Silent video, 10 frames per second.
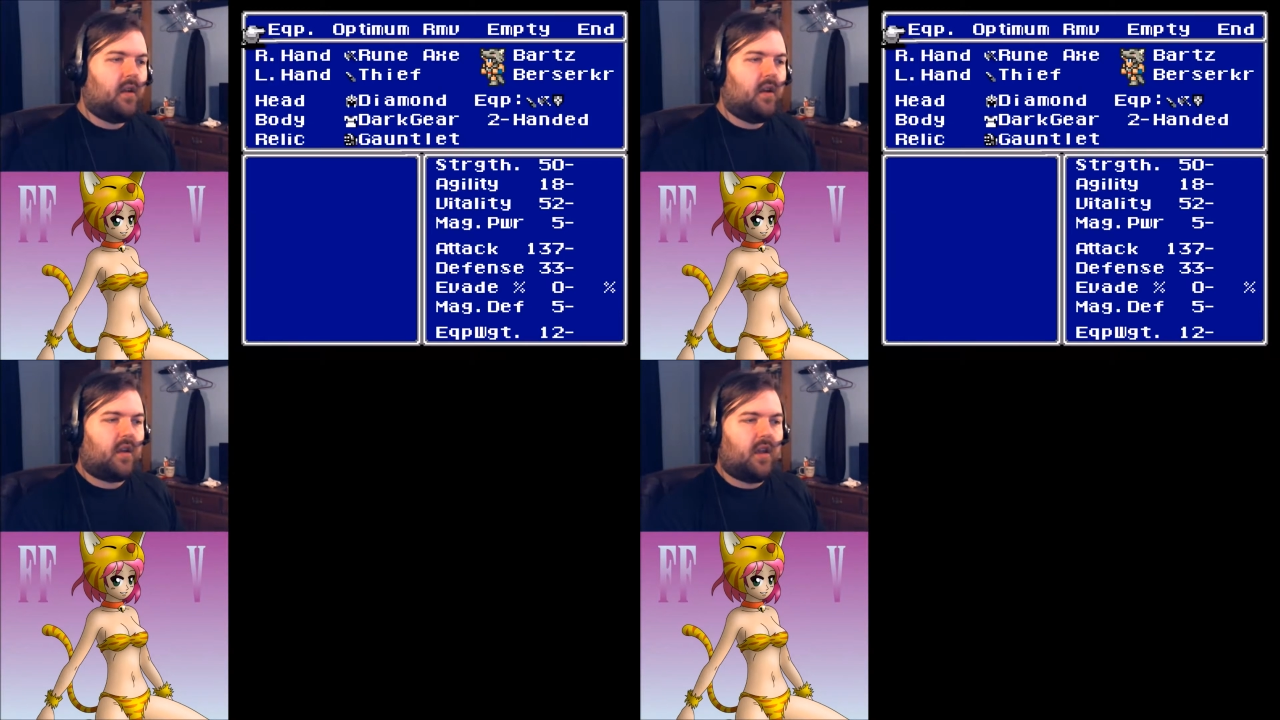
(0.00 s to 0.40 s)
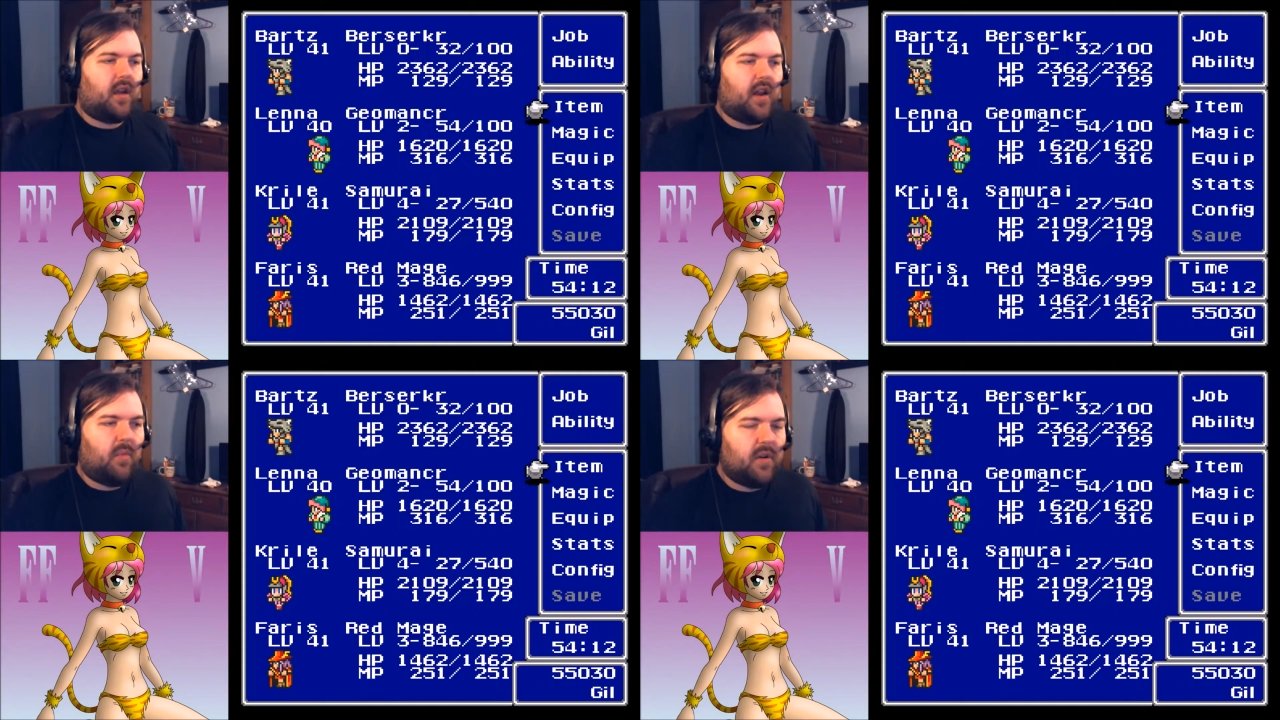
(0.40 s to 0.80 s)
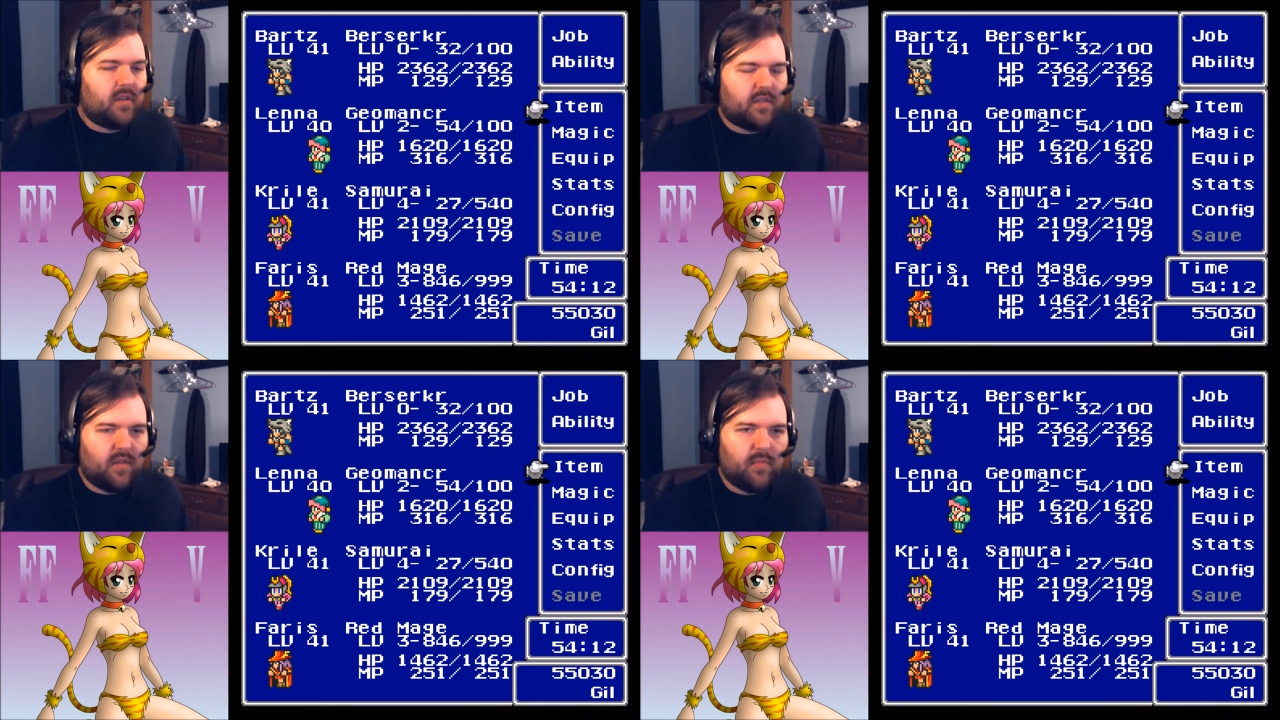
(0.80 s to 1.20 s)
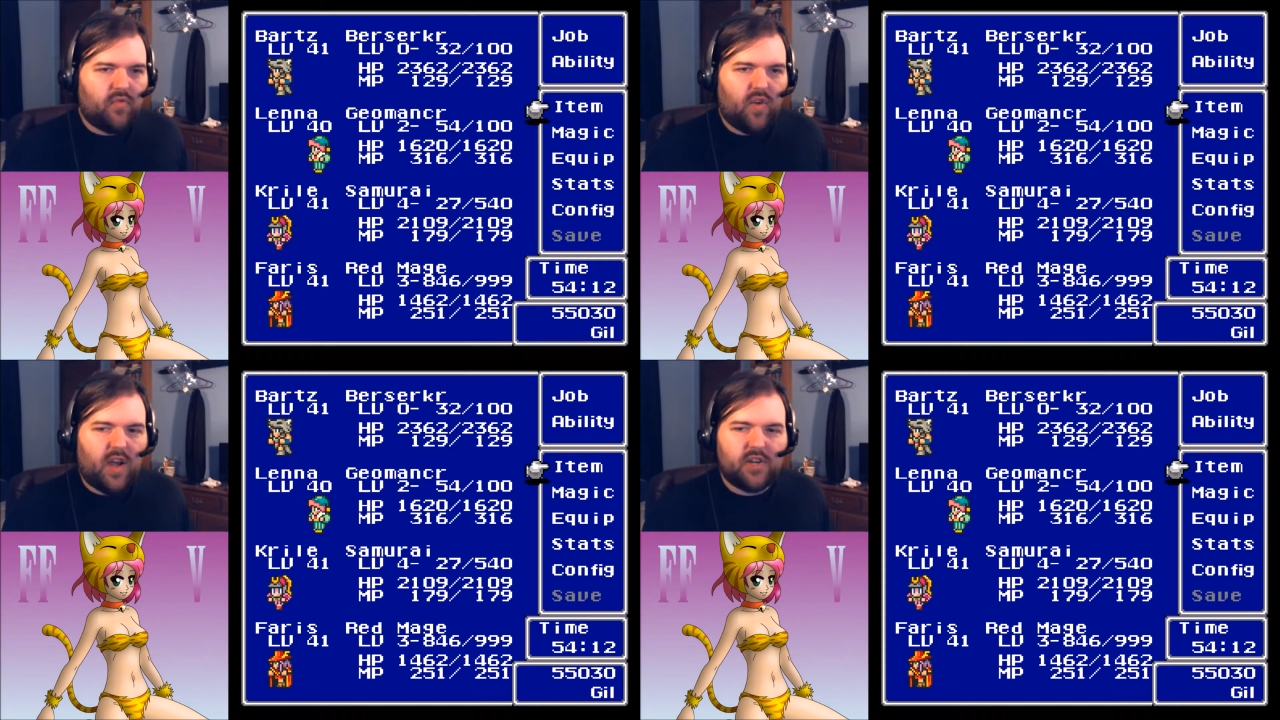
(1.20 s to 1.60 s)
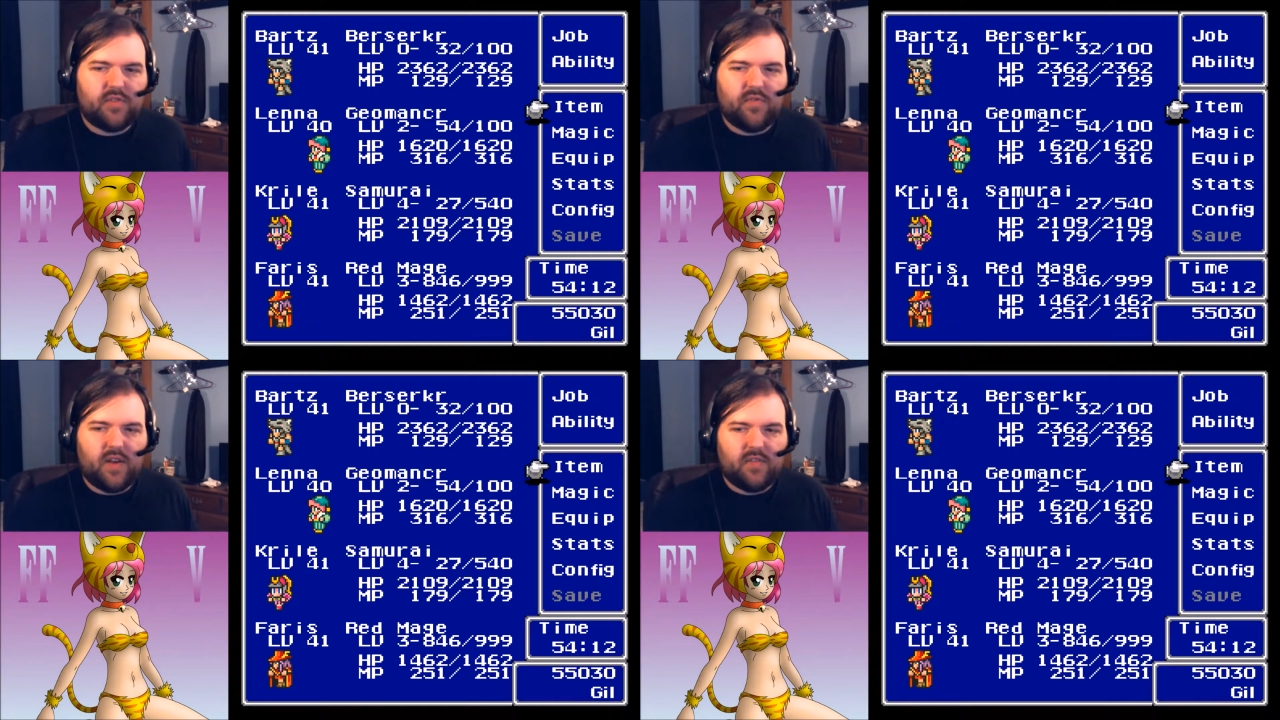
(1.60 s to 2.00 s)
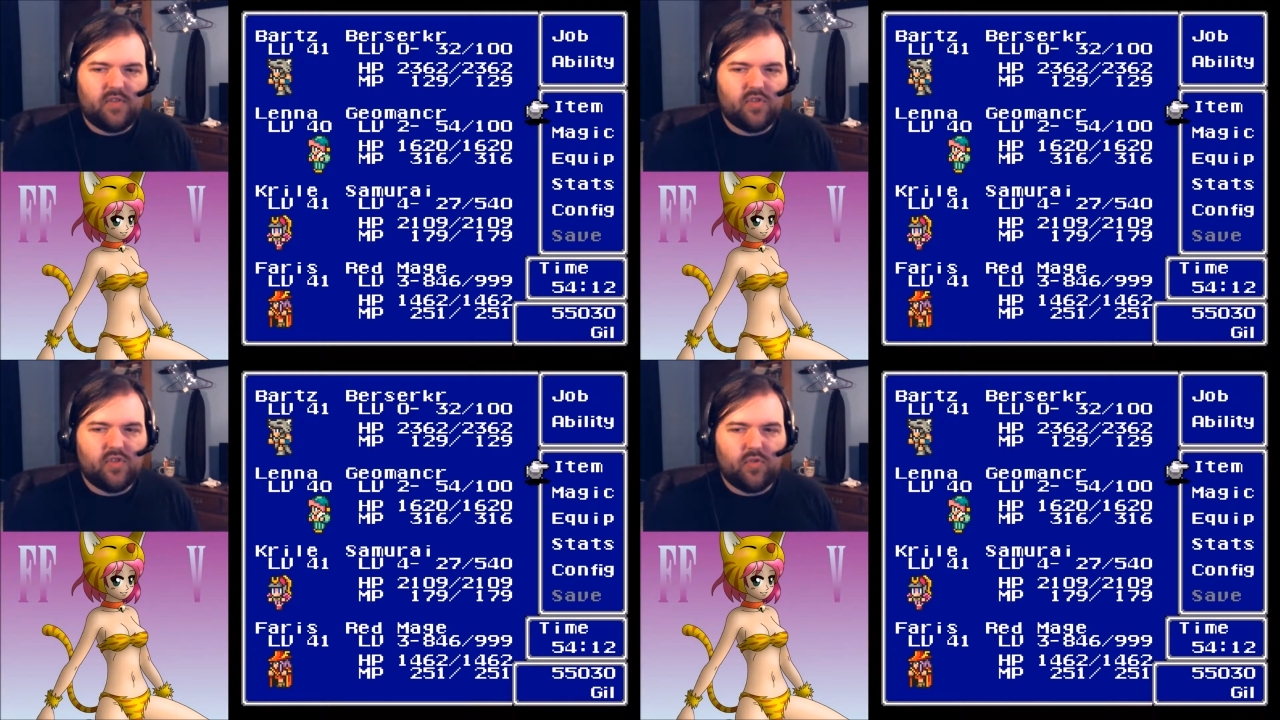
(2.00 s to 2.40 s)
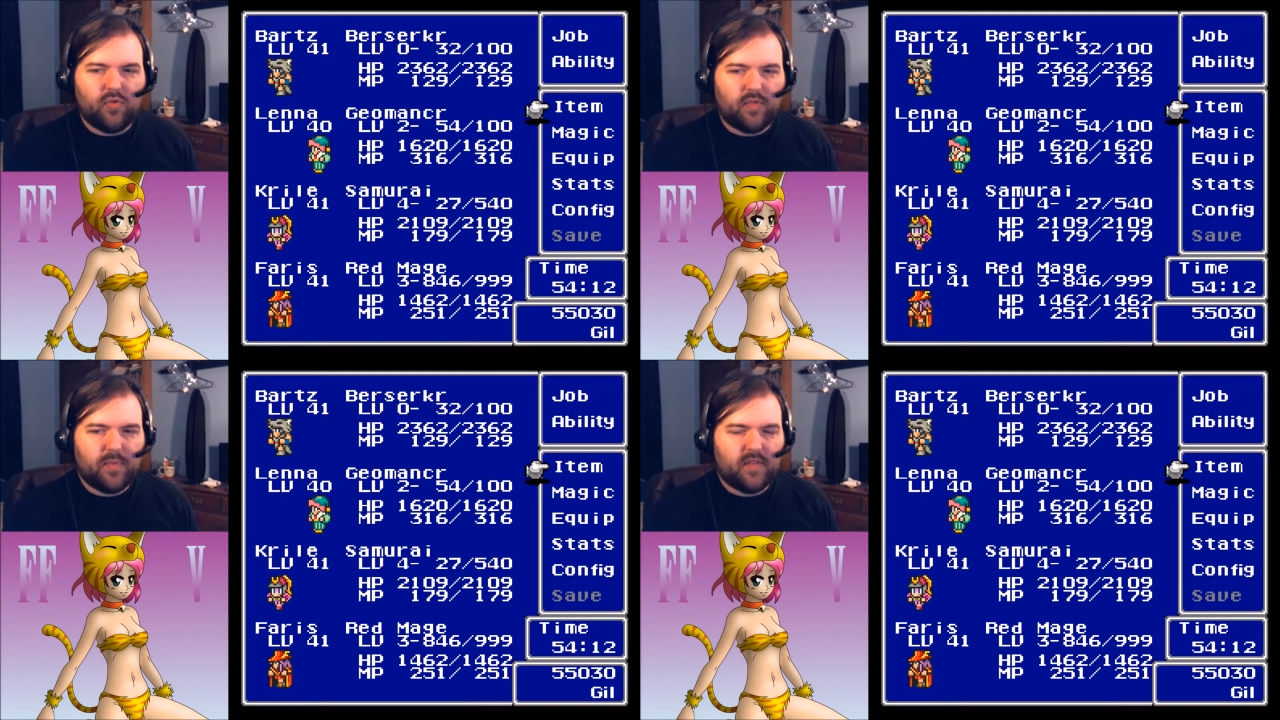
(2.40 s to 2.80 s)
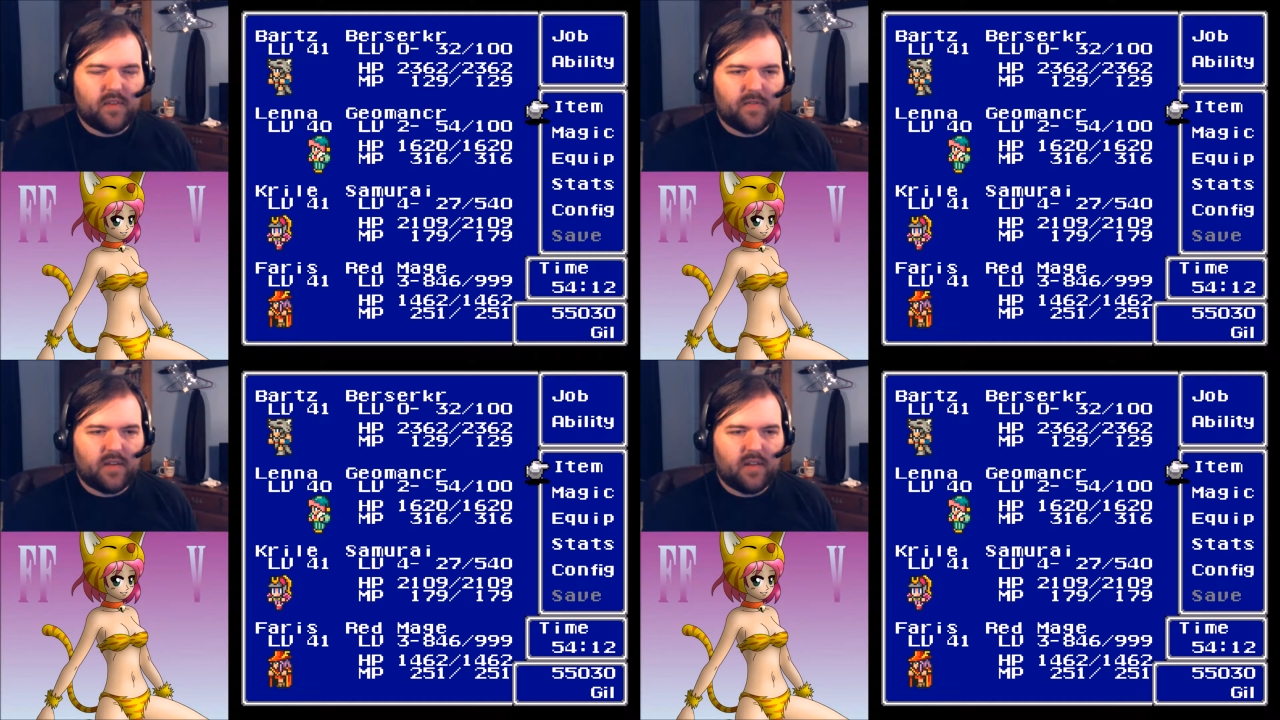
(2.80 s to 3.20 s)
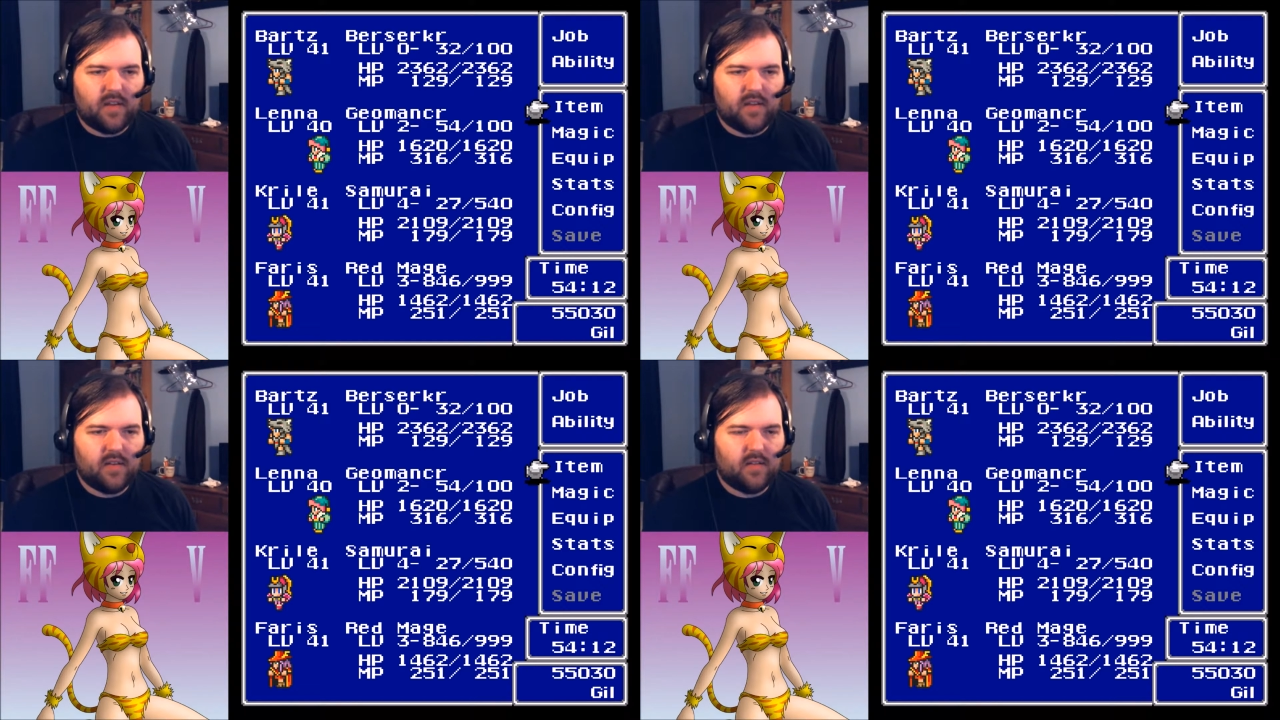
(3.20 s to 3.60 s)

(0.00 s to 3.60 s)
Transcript: Okay, now what does the Mirage Vest do specifically?